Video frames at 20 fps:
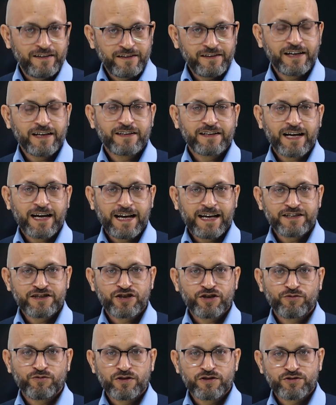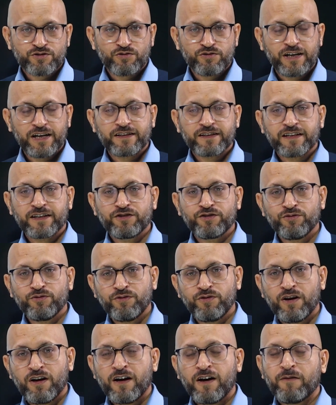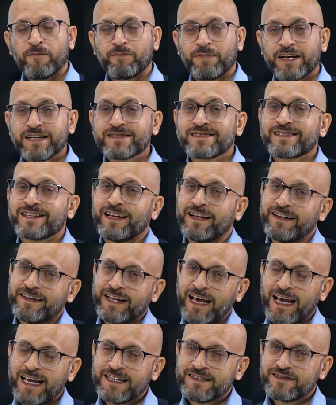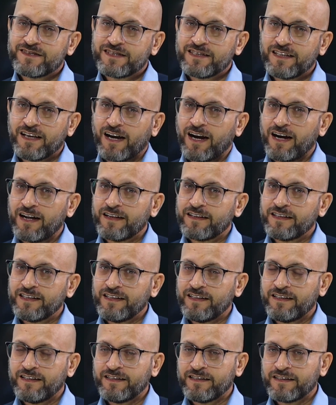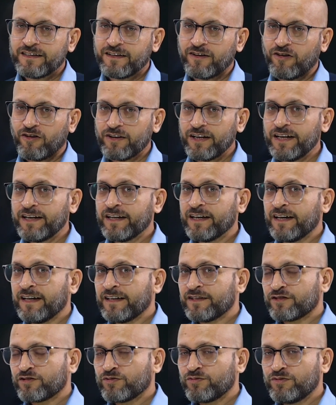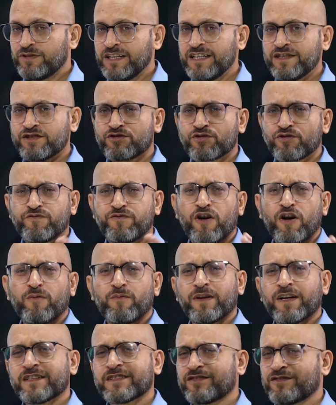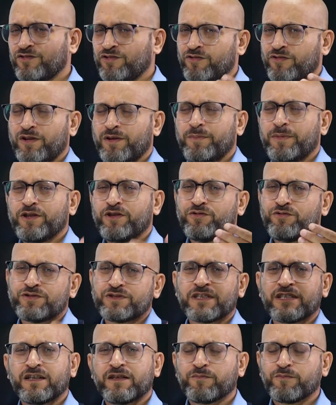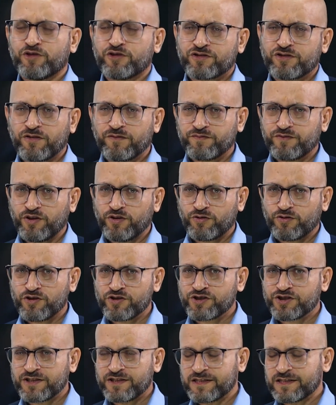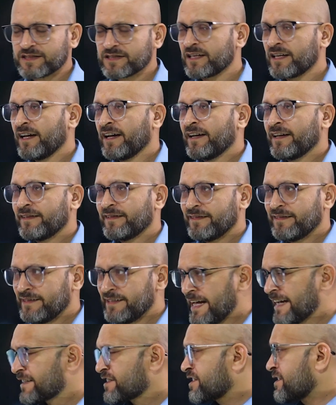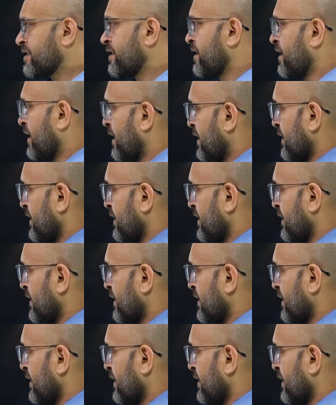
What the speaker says: Delta H equals to delta U plus delta NGRT. Alright. So these two formulas you will be using in most of your questions. Next